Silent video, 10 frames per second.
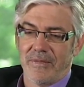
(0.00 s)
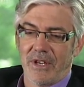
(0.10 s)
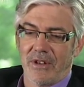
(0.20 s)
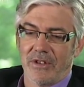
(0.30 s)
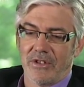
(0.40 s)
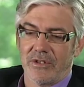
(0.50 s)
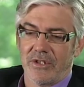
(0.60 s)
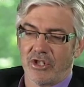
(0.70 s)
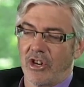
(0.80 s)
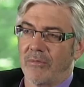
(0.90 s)
you know, the, sh- the,
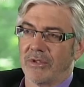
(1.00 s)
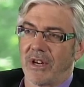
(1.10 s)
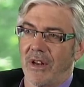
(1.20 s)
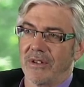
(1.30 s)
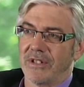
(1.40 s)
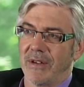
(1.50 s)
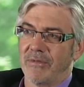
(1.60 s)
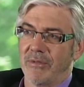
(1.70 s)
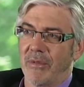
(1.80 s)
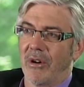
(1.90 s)
shop was closed up
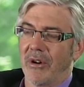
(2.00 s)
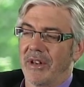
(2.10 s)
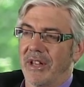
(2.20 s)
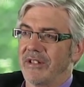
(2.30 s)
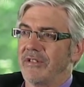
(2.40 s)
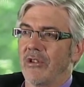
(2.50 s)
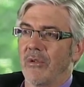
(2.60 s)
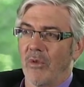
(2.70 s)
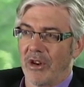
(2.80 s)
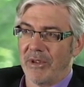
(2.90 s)
tomorrow and no
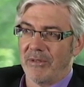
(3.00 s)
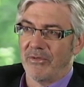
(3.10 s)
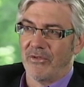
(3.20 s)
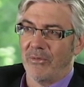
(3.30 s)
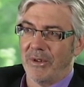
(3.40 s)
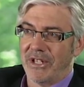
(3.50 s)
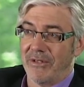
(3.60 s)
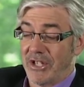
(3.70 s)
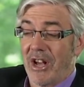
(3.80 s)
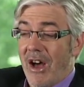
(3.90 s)
one wanted me to perform on
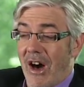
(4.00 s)
television,